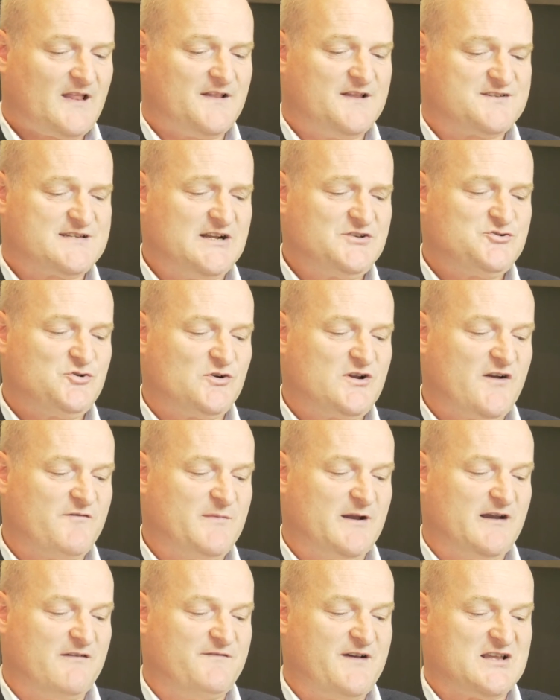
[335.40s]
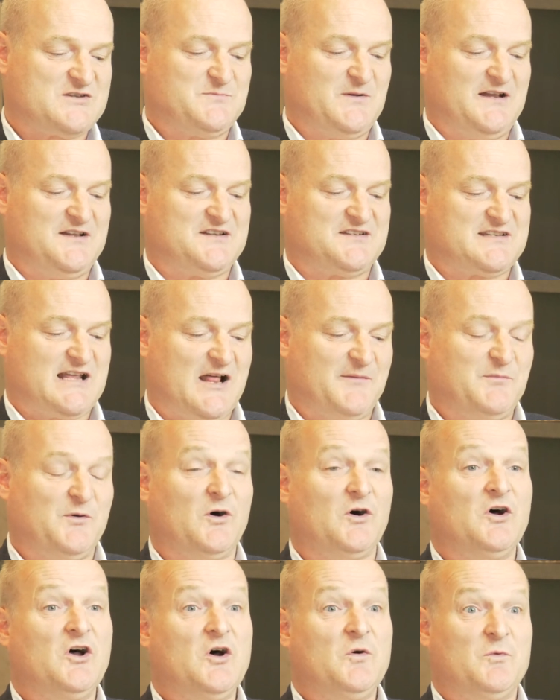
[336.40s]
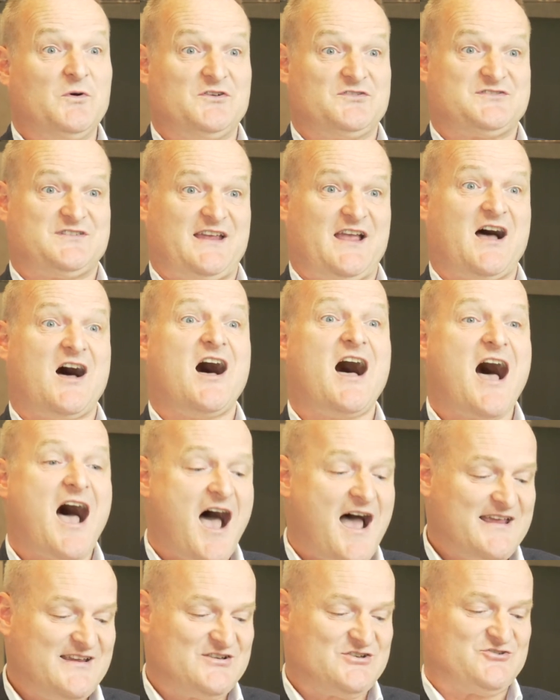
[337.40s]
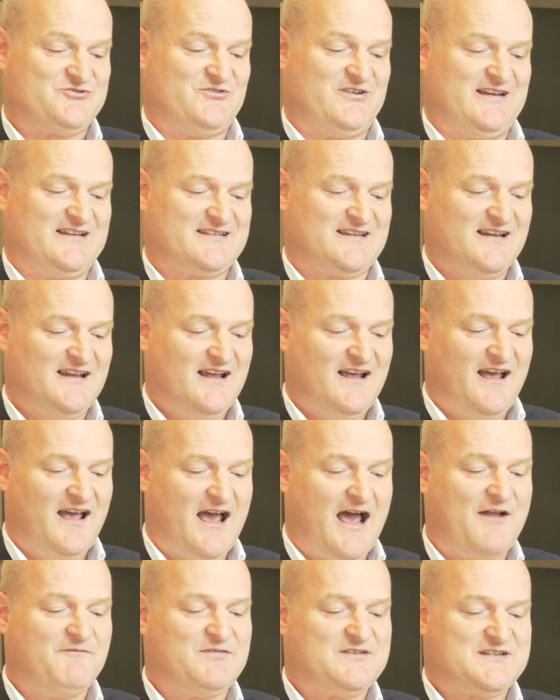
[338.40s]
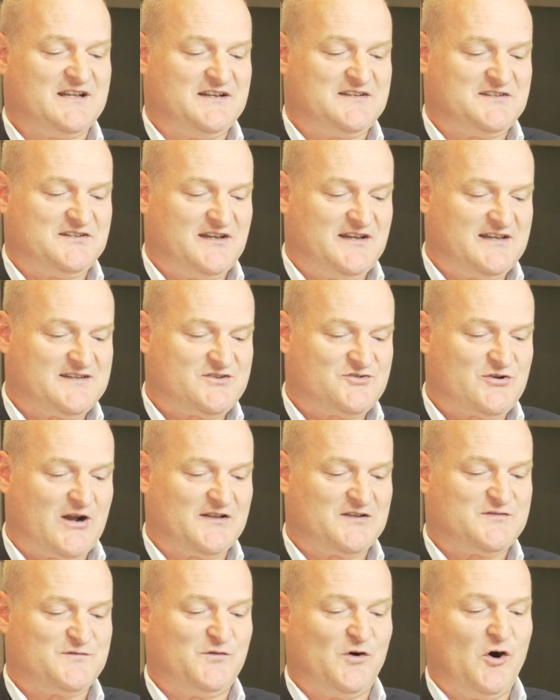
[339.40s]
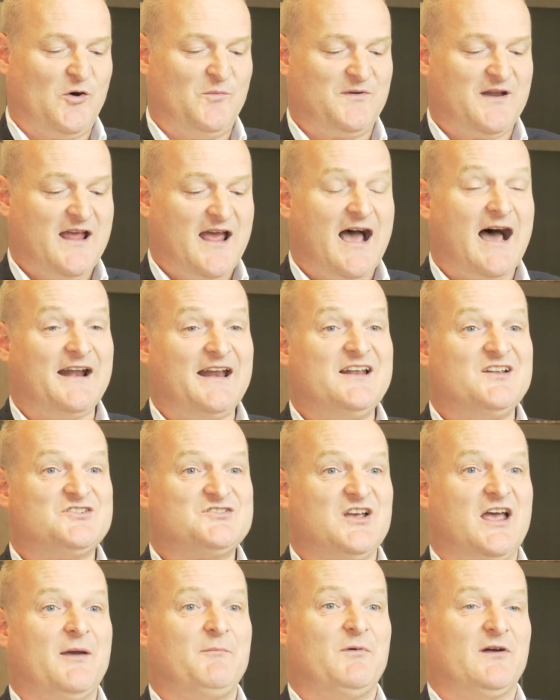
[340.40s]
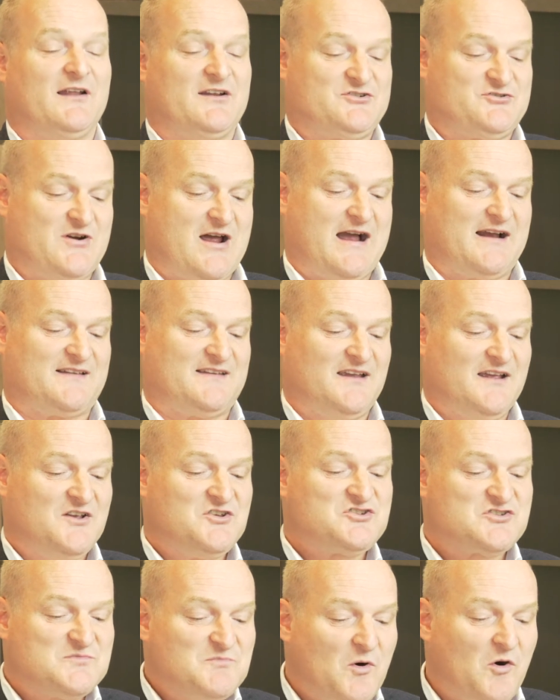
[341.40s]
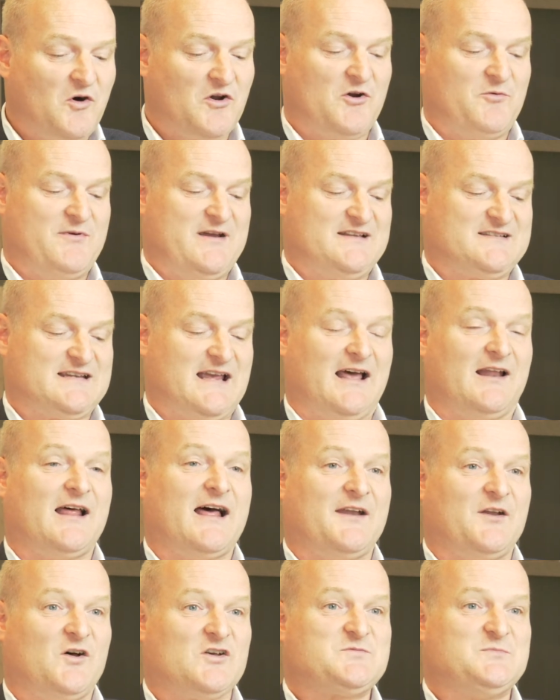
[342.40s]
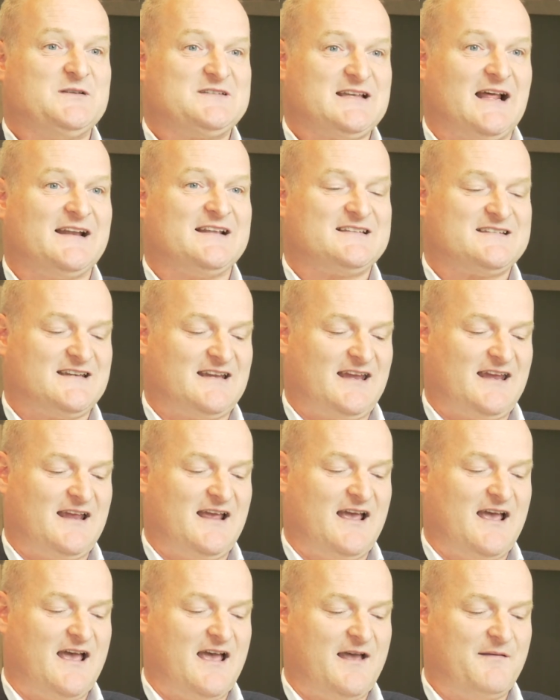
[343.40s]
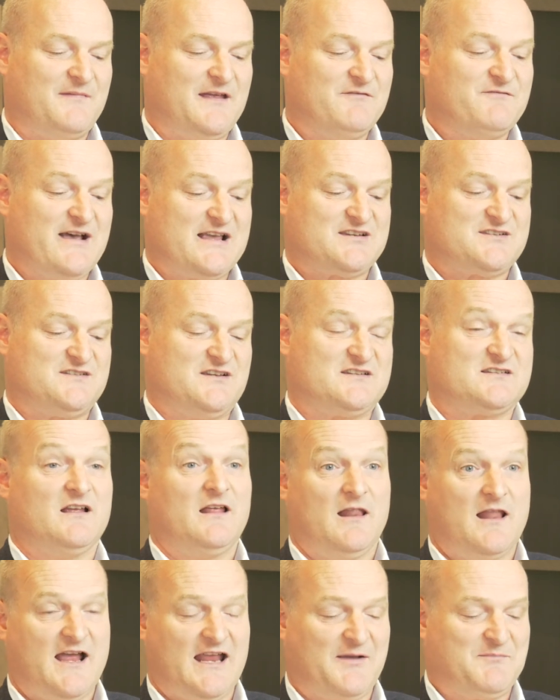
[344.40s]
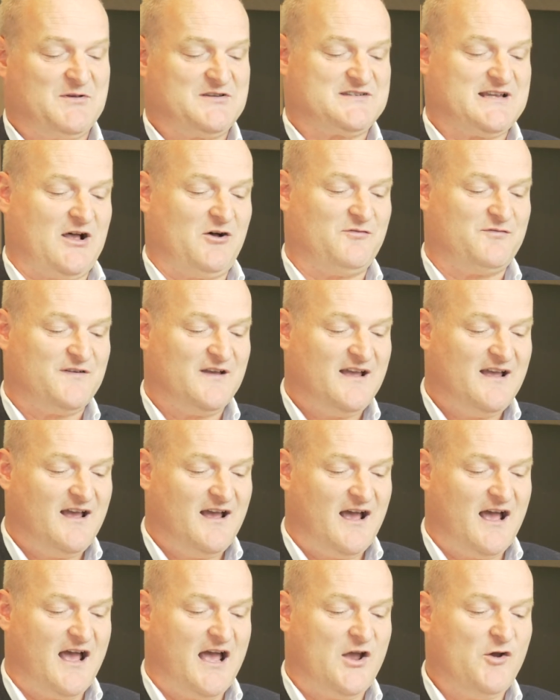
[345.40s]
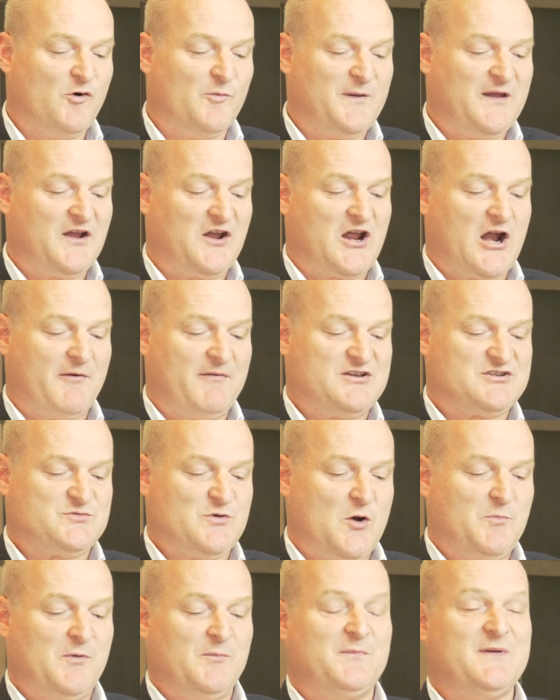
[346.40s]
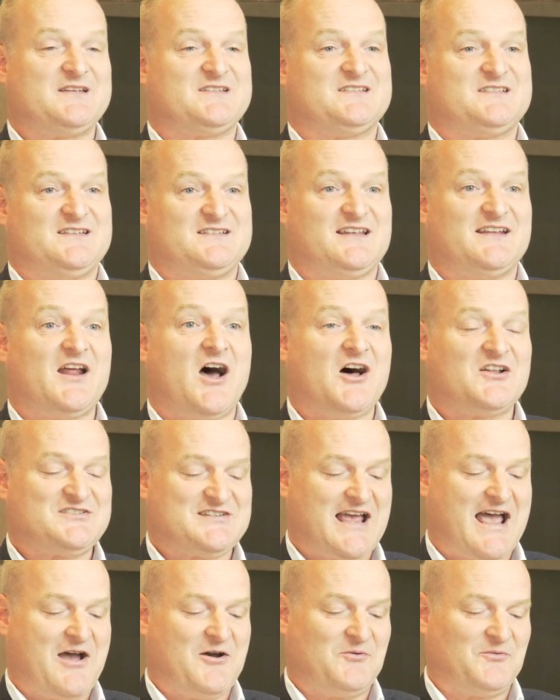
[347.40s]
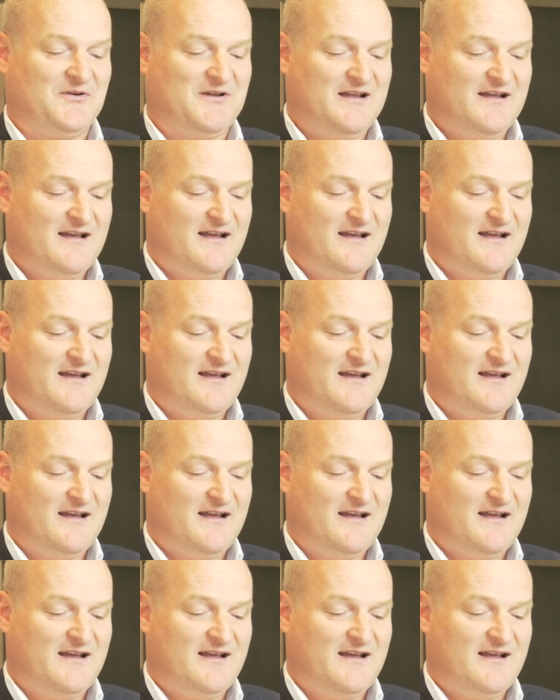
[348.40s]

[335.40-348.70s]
Central government investment into Southport will see our high street and facilities transformed, and in turn will attract smaller retail and hospitality investors like myself, who will be encouraged to open businesses in our town,